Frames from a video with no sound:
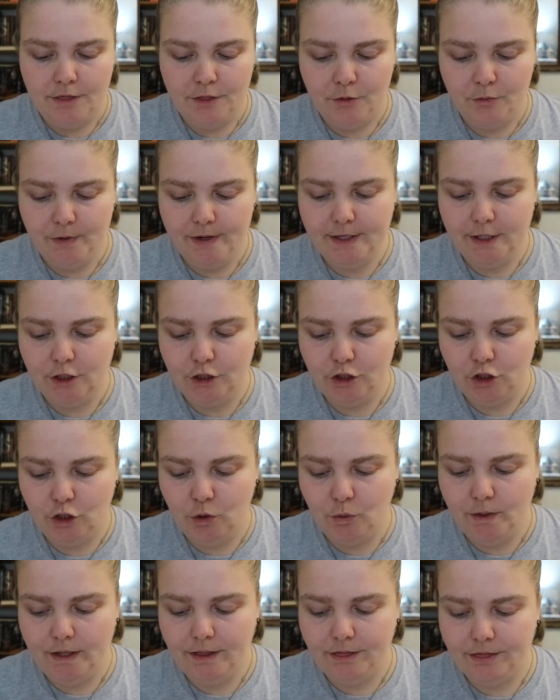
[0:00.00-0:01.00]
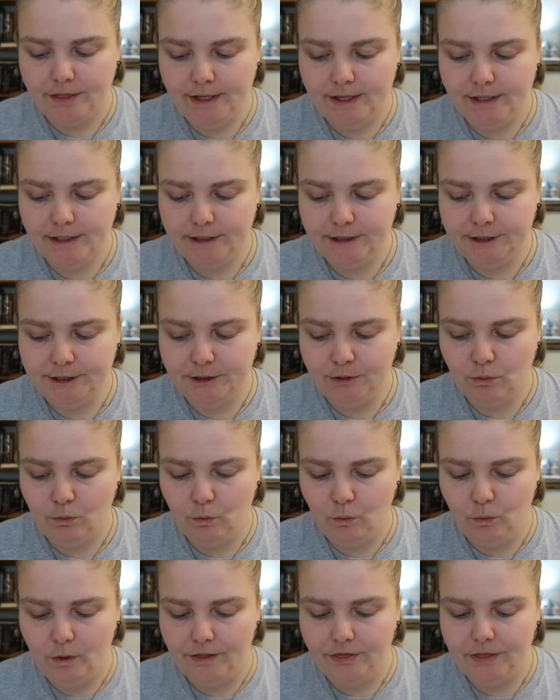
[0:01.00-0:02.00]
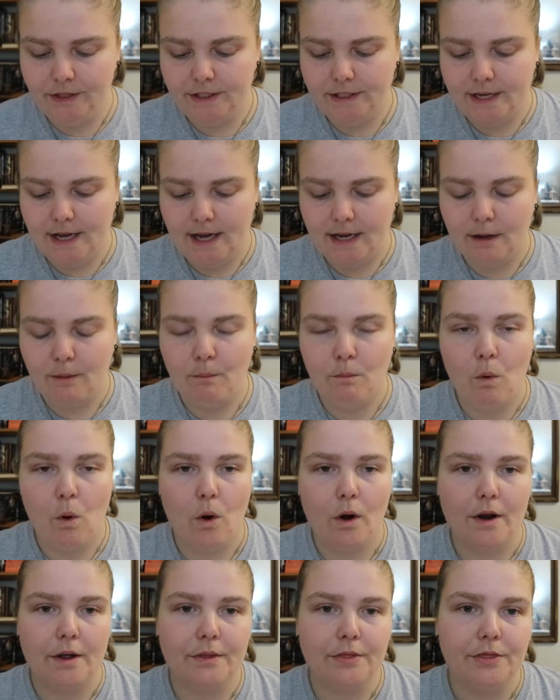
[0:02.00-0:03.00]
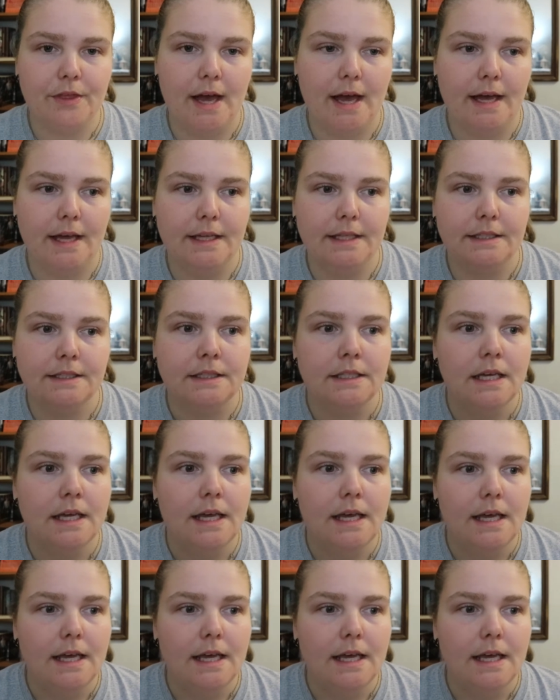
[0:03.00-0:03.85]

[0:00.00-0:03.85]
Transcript: the reader doing things with the deck more than